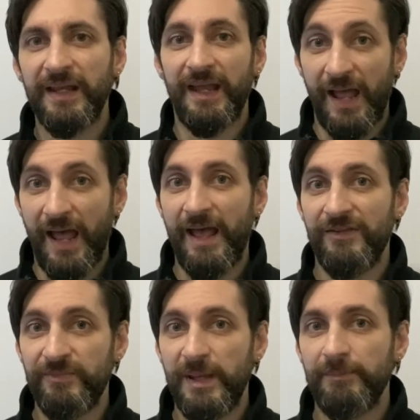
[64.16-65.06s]
it
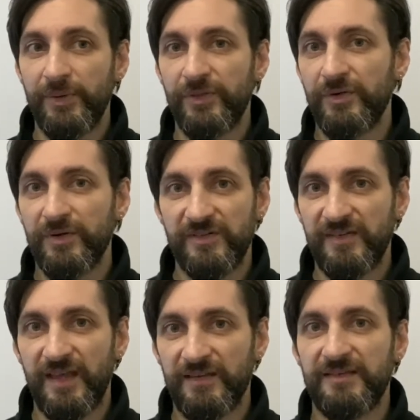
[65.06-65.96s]
has been put through its
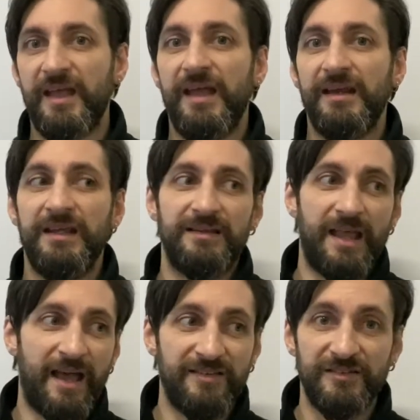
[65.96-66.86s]
test and it
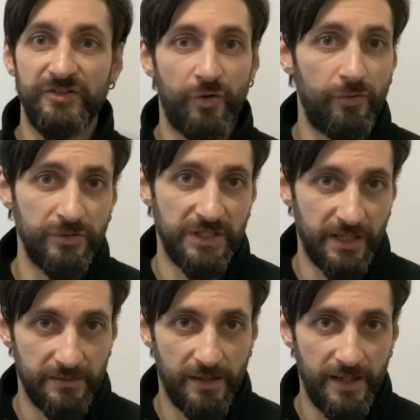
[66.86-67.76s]
hasn't torn
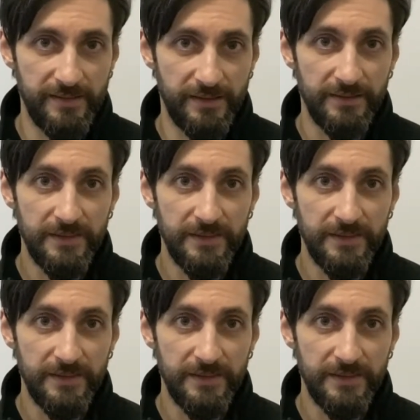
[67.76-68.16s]
yet either.